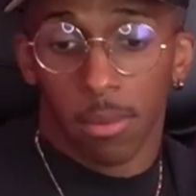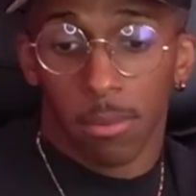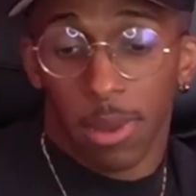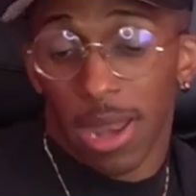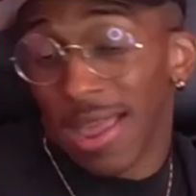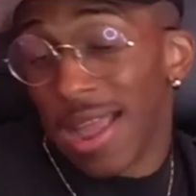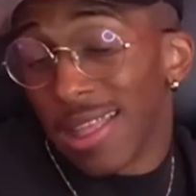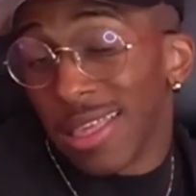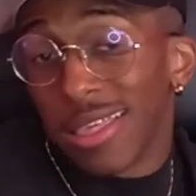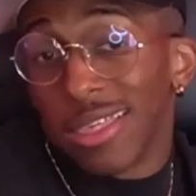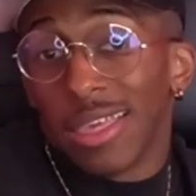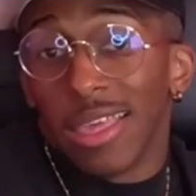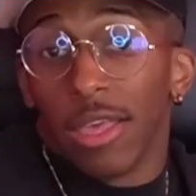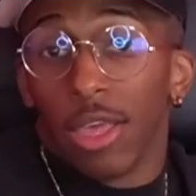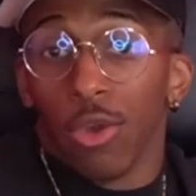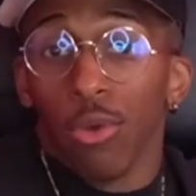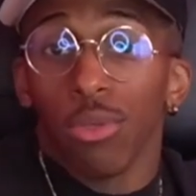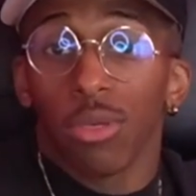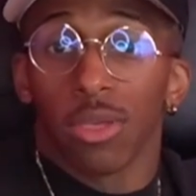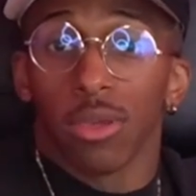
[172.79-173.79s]
But I got to see
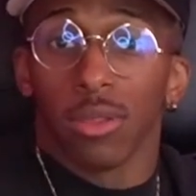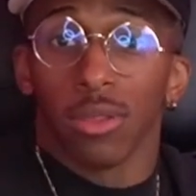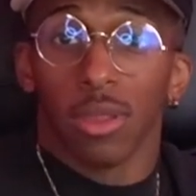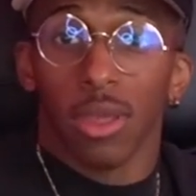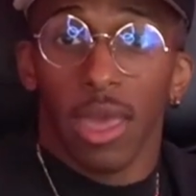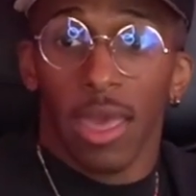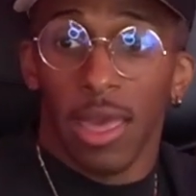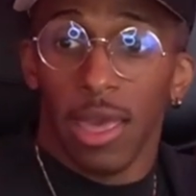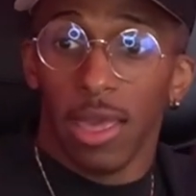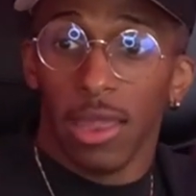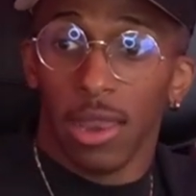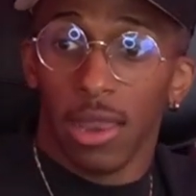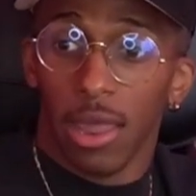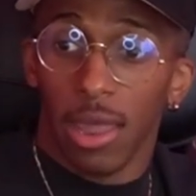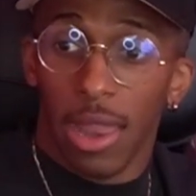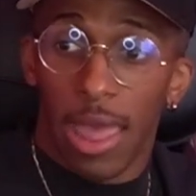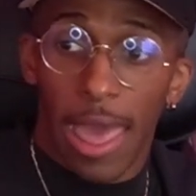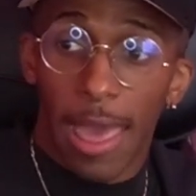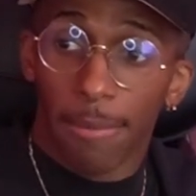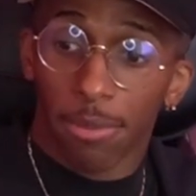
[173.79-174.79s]
Houston
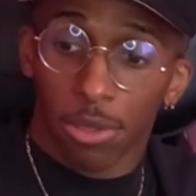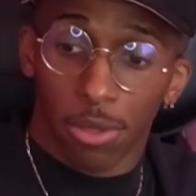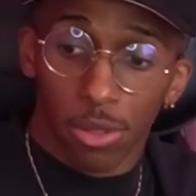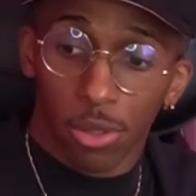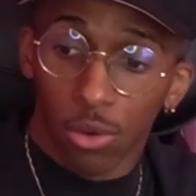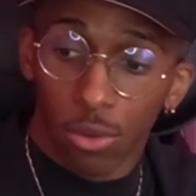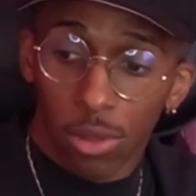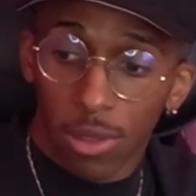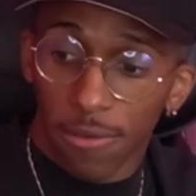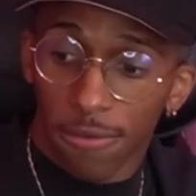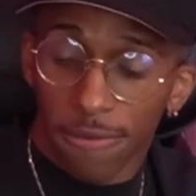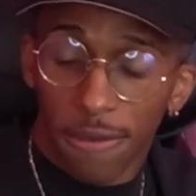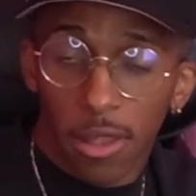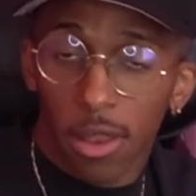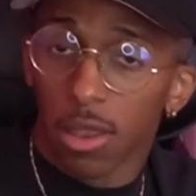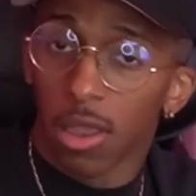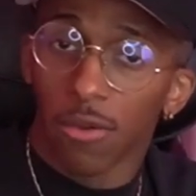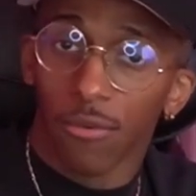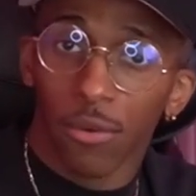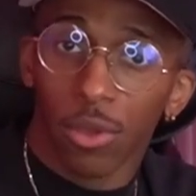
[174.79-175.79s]
and absolutely
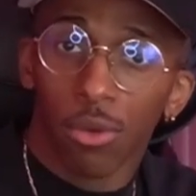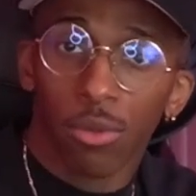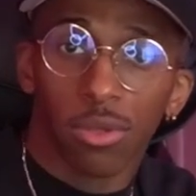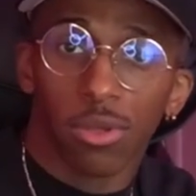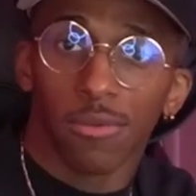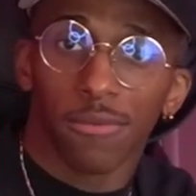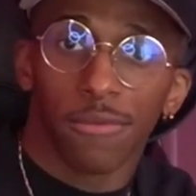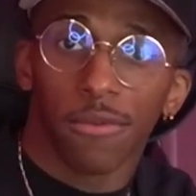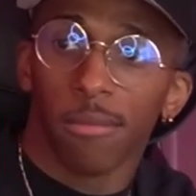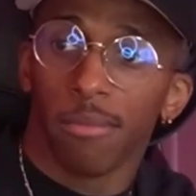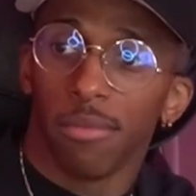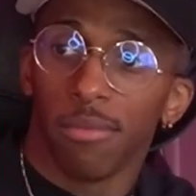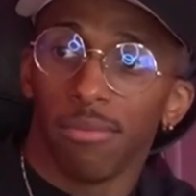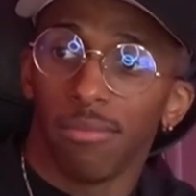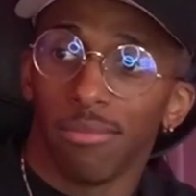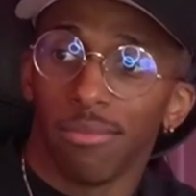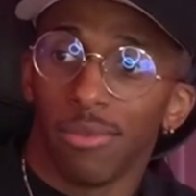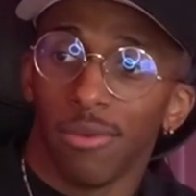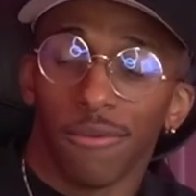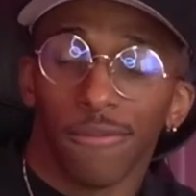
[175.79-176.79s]
fell in love with Houston from
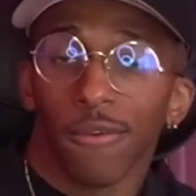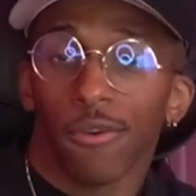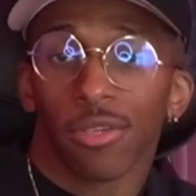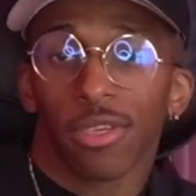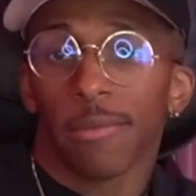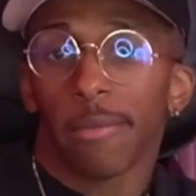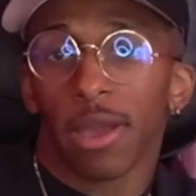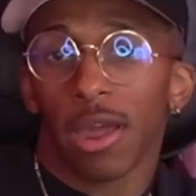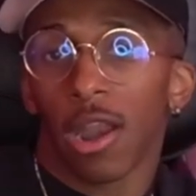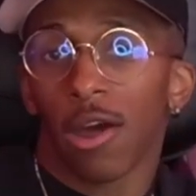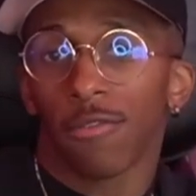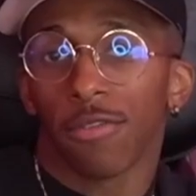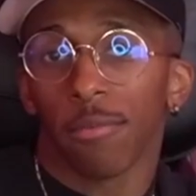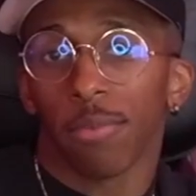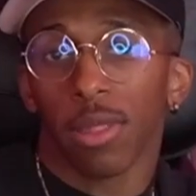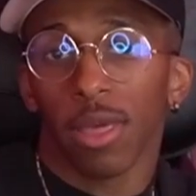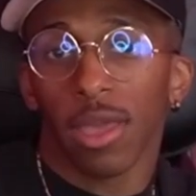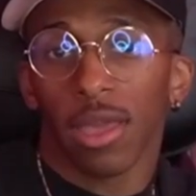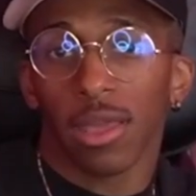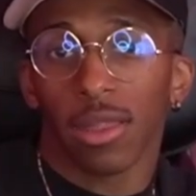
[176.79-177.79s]
the first time I got off the
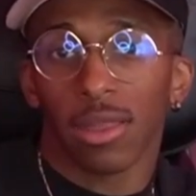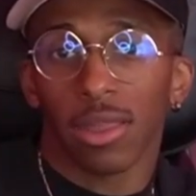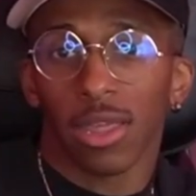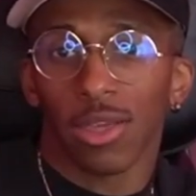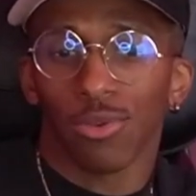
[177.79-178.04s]
plane.